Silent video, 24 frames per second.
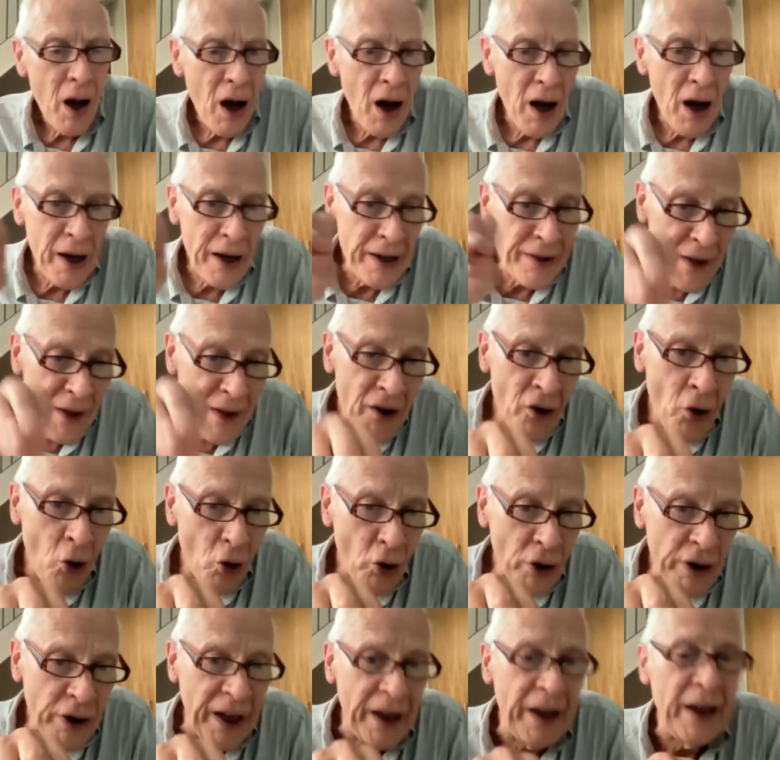i.e. they're
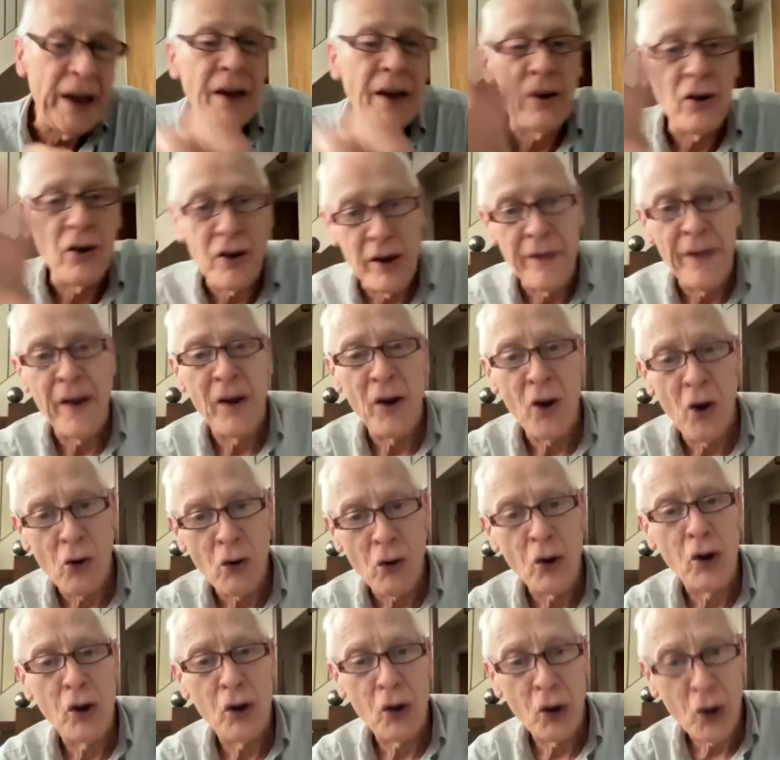not gig and they're
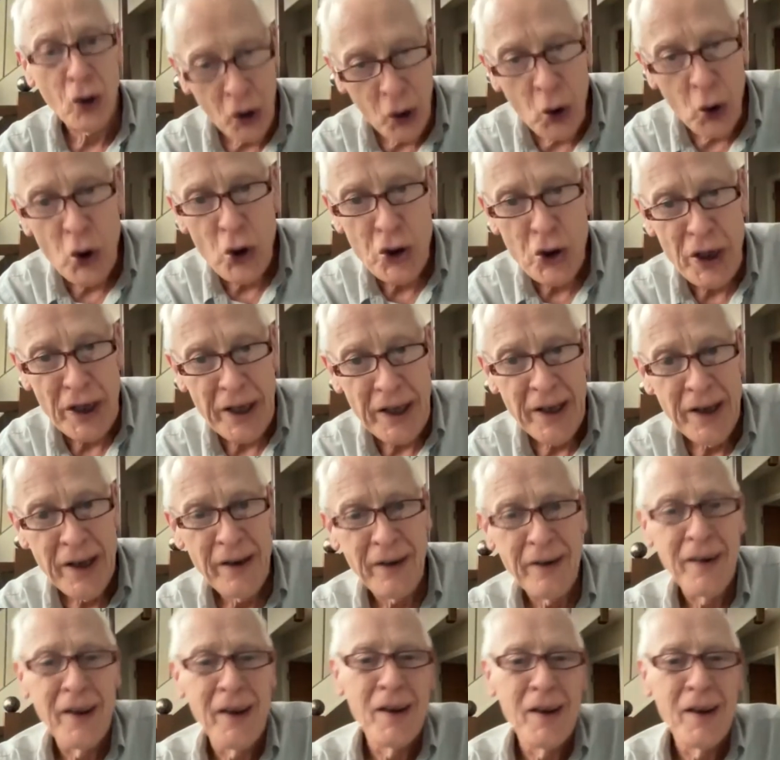not cushy,